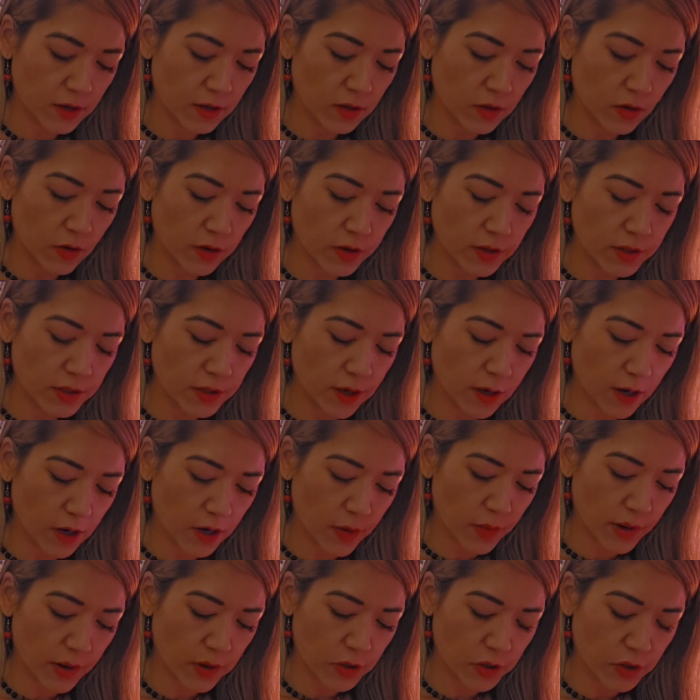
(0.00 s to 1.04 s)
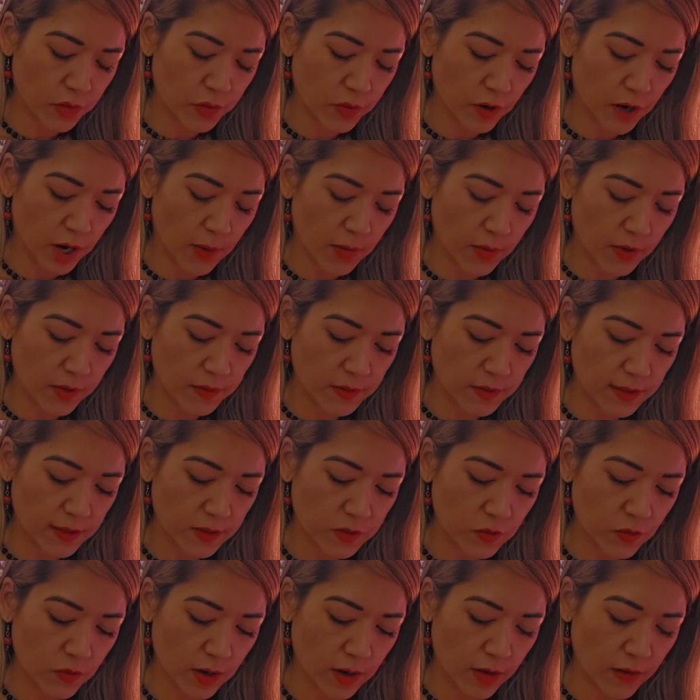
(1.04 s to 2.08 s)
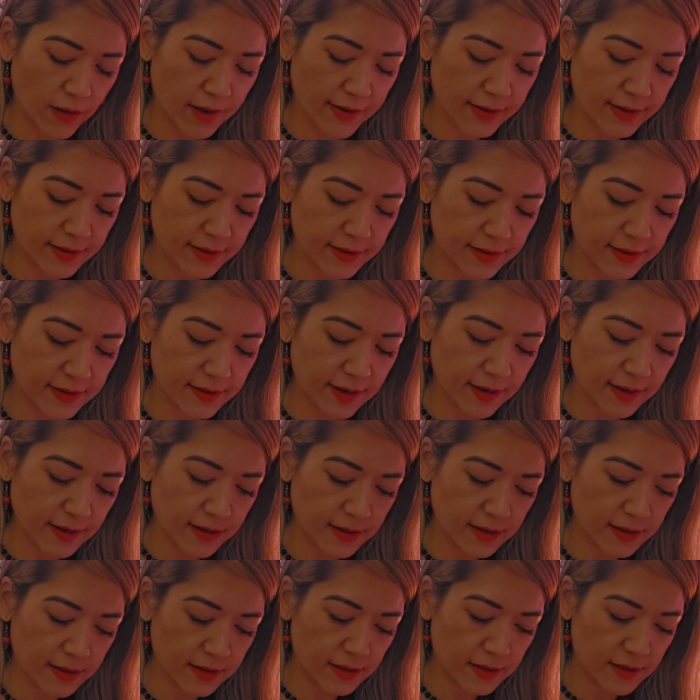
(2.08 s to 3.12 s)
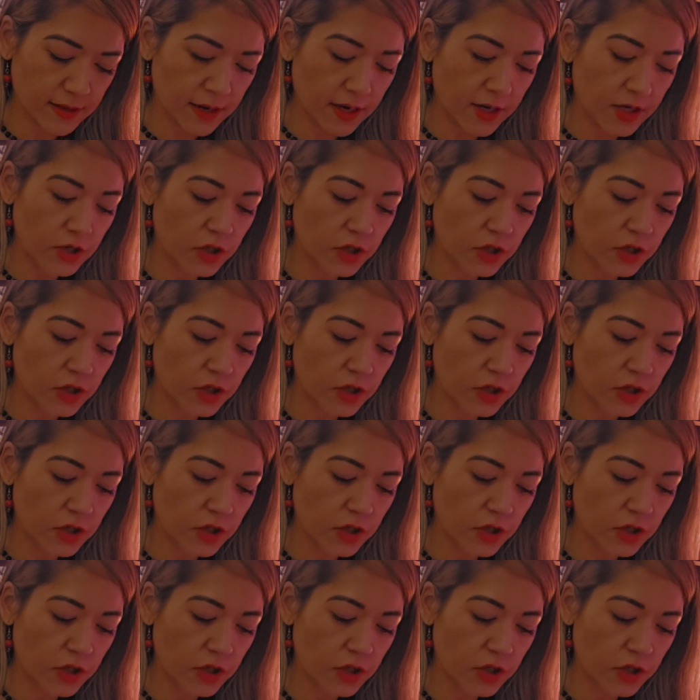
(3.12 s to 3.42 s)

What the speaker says: Learn to talk about your problems as well as successes,